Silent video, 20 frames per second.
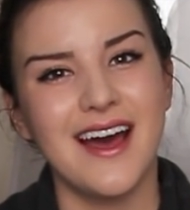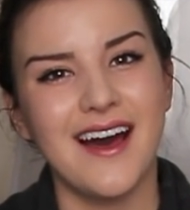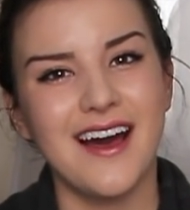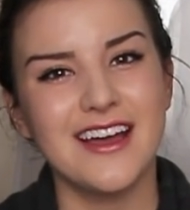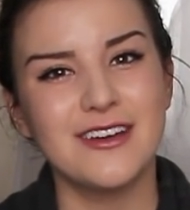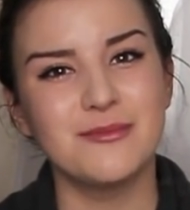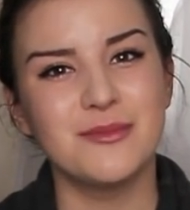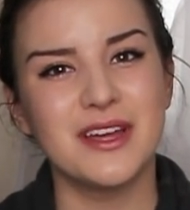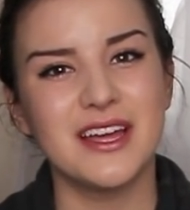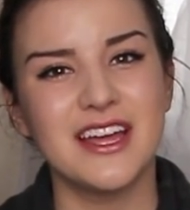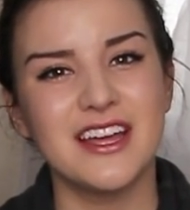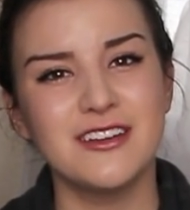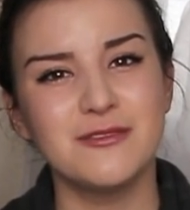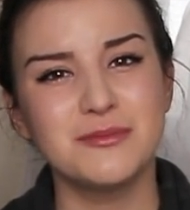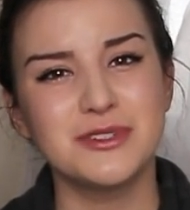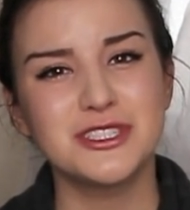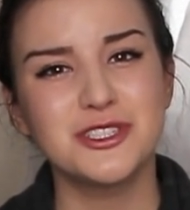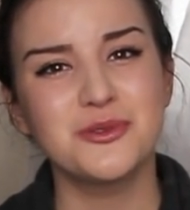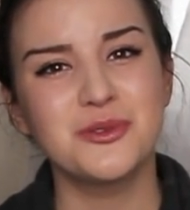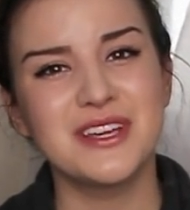I'm in
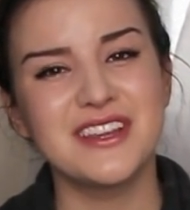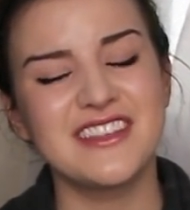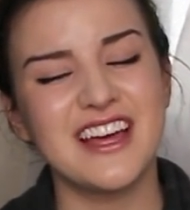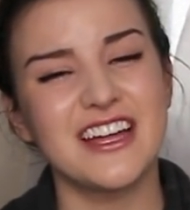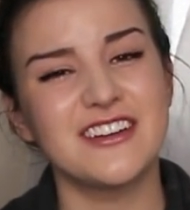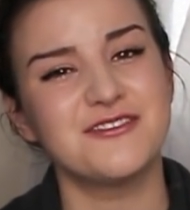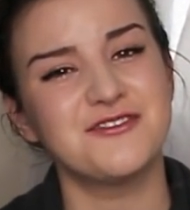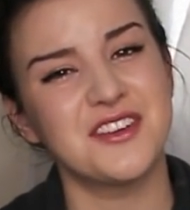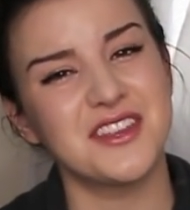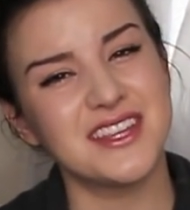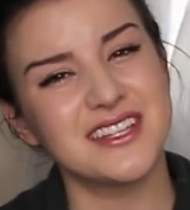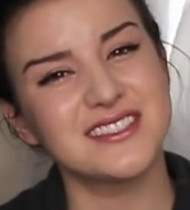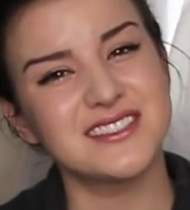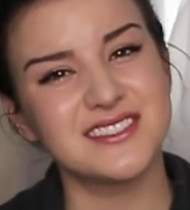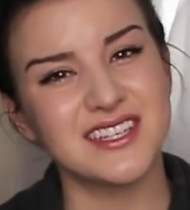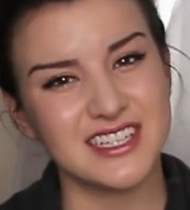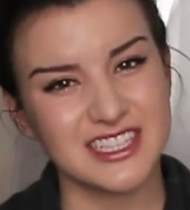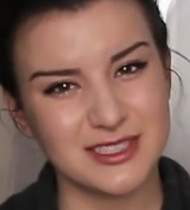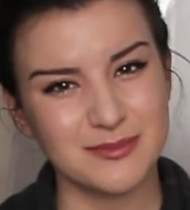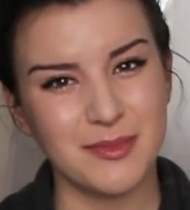between that 5th and
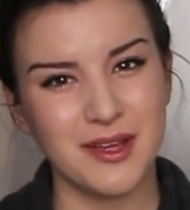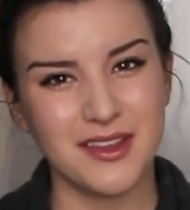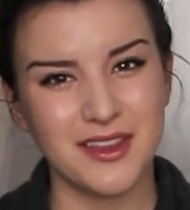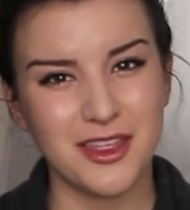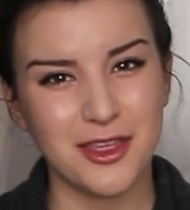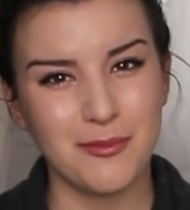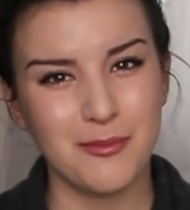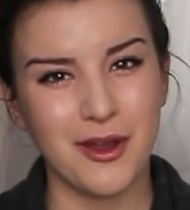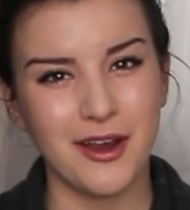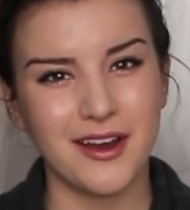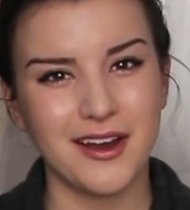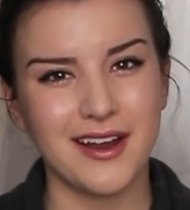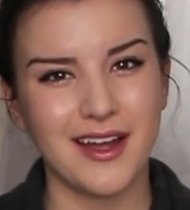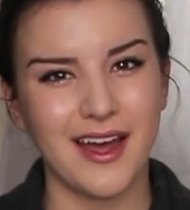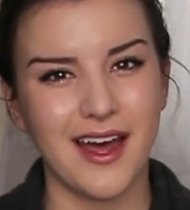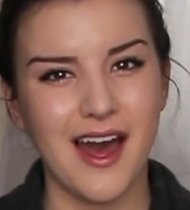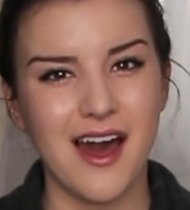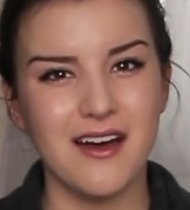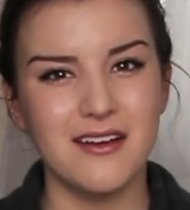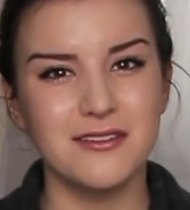6th month mark
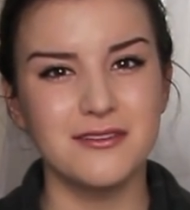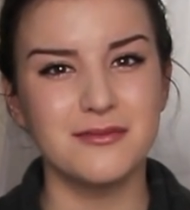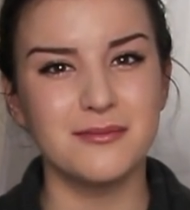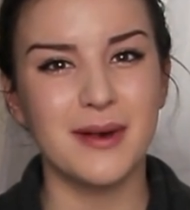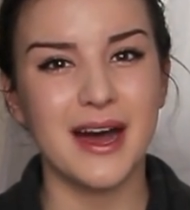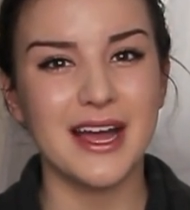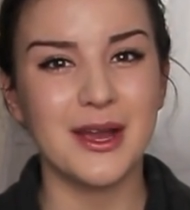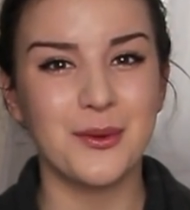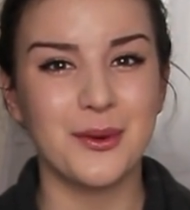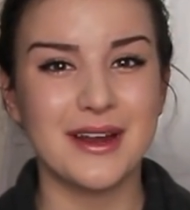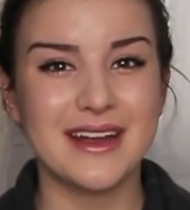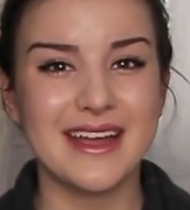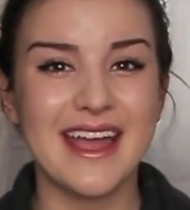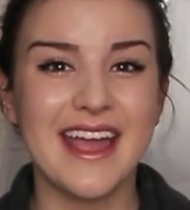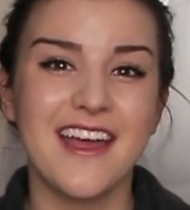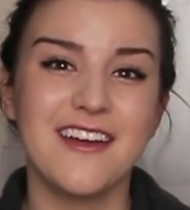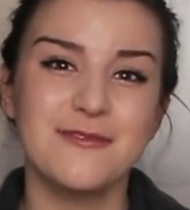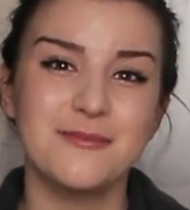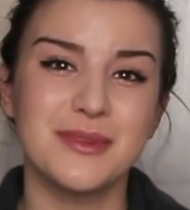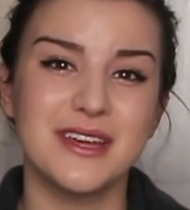of my
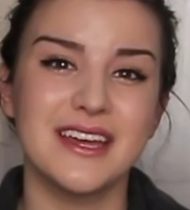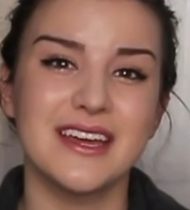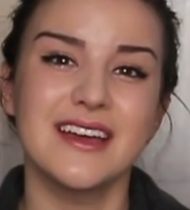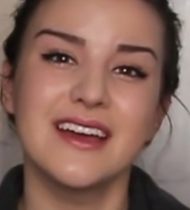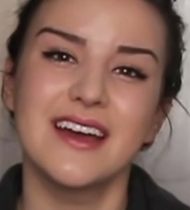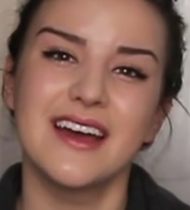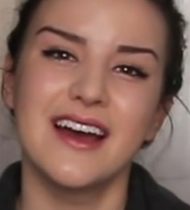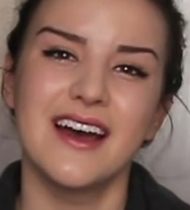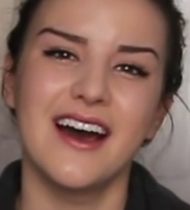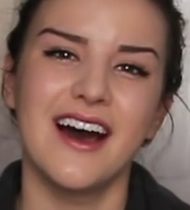Orkambi,